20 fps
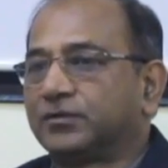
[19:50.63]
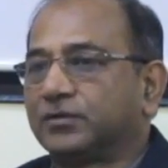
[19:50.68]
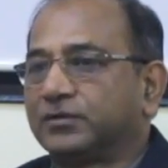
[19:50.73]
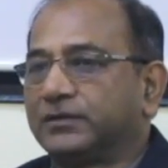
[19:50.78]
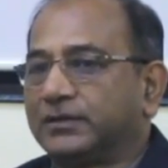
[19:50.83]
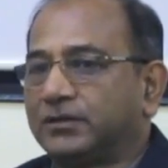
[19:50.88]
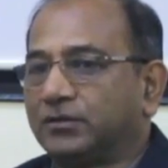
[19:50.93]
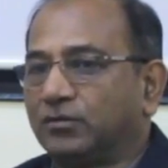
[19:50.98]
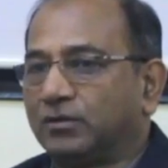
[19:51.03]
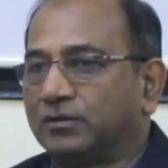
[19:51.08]
so
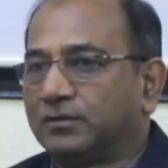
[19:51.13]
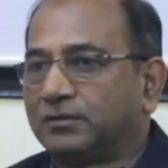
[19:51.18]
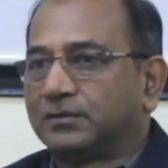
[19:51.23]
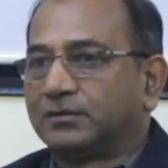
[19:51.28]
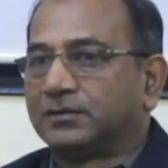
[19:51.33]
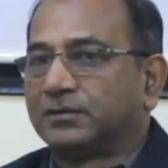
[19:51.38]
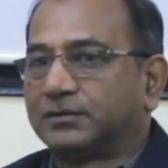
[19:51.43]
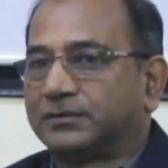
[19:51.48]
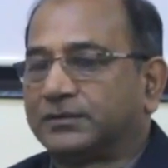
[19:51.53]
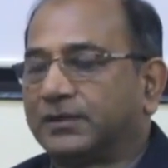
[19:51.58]
they don't
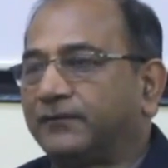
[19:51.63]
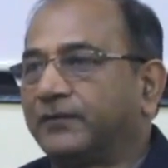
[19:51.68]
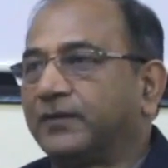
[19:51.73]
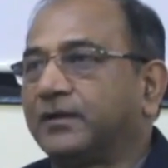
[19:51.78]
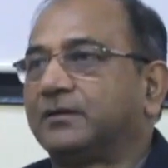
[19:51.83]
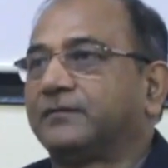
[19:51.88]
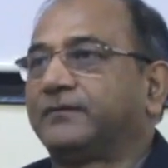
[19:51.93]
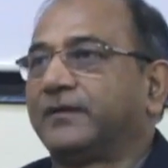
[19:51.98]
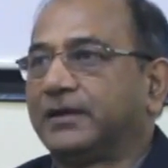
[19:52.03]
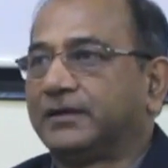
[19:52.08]

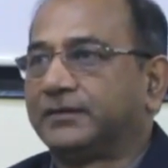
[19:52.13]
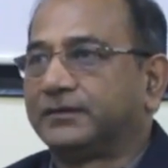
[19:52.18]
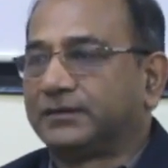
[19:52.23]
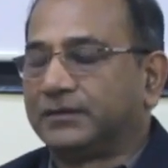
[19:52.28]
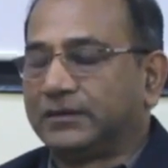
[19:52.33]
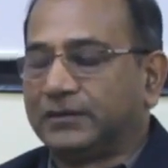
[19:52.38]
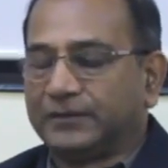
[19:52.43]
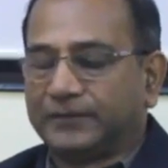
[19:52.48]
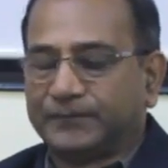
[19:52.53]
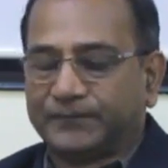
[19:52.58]
suffer
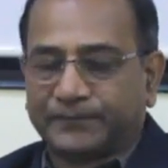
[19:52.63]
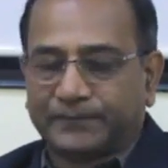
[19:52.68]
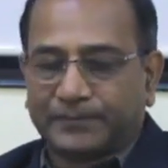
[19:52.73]
financially.